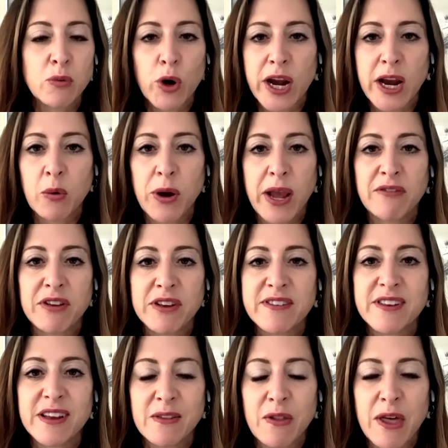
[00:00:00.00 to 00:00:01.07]
And we
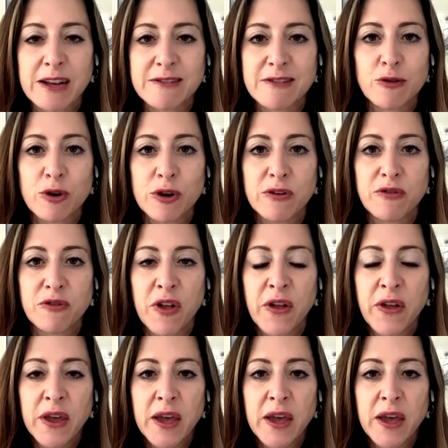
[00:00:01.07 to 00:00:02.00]
haven't seen that sort of